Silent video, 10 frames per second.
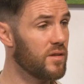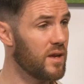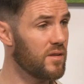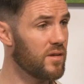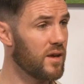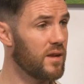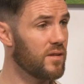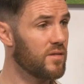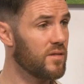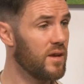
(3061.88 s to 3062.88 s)
to get to, and
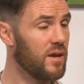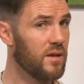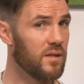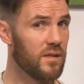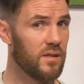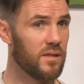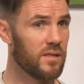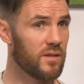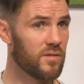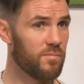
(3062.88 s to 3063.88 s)
it's
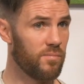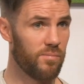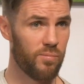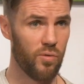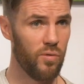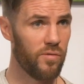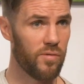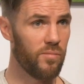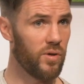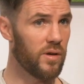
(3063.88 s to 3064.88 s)
that's
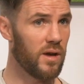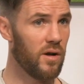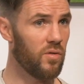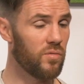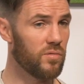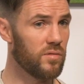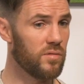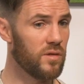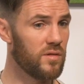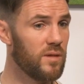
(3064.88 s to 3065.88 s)
proven by how
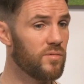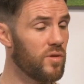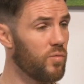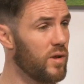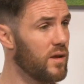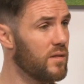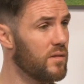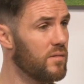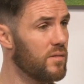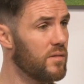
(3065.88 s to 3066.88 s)
the teams that are
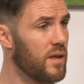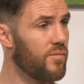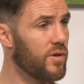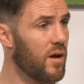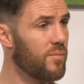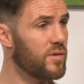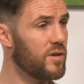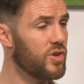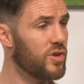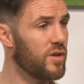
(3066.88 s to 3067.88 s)
winning every
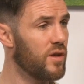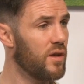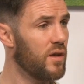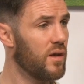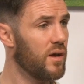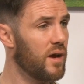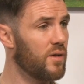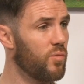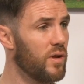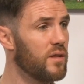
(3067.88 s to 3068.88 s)
competition
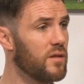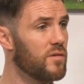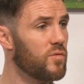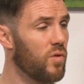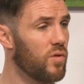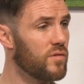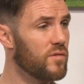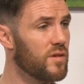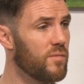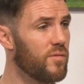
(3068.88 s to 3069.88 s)
and winning these quarters
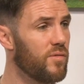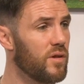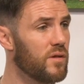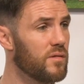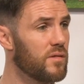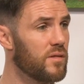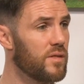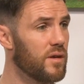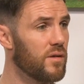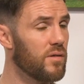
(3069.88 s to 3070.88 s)
and semi-finals, that
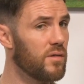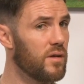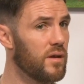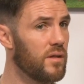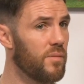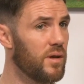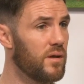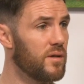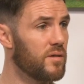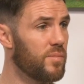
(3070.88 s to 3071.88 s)
their
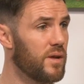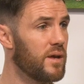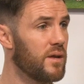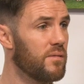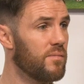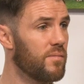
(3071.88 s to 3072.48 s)
ability to play,